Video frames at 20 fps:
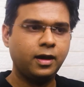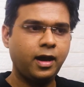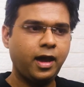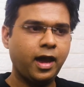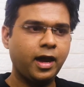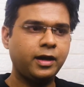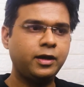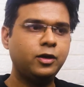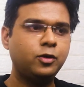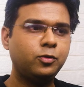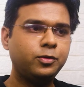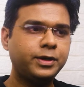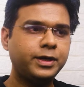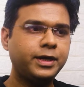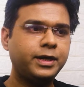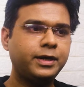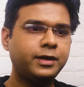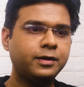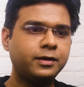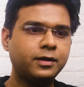and you
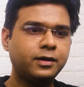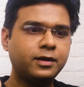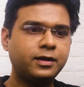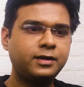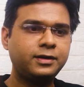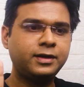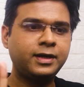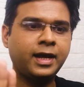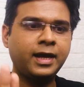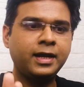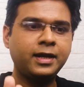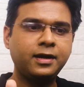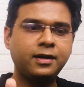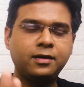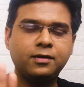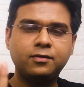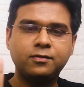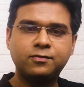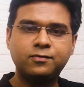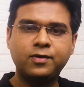read
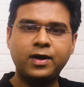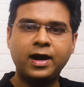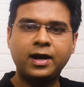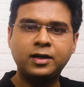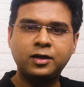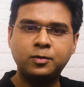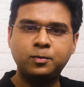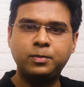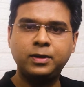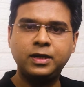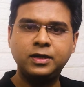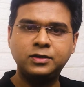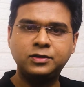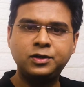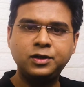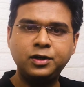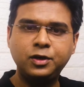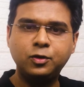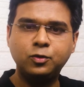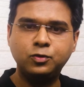10 fact-based
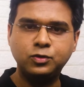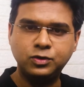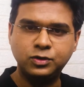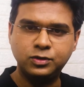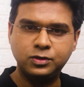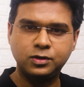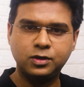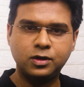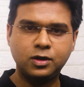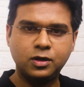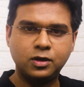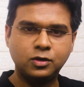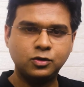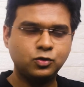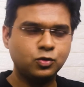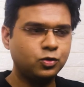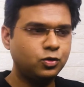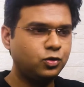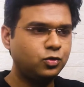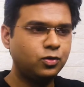news.
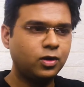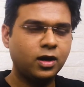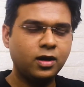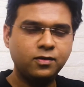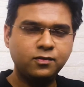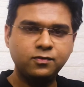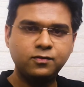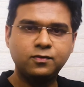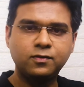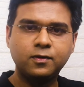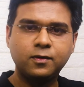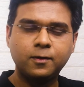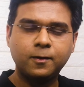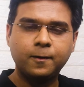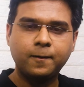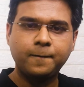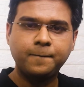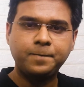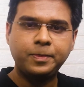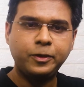So you
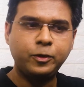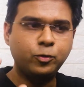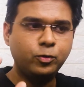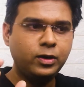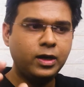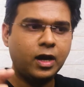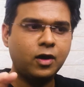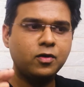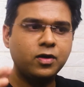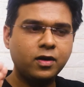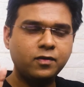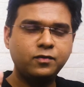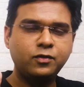now have